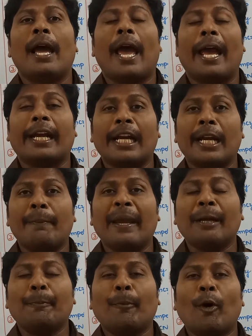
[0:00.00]

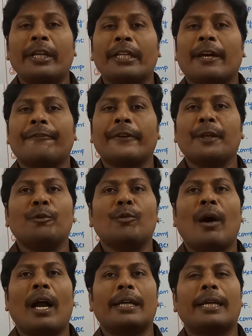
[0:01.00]
academic point of
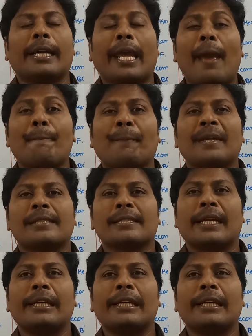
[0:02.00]
view and campus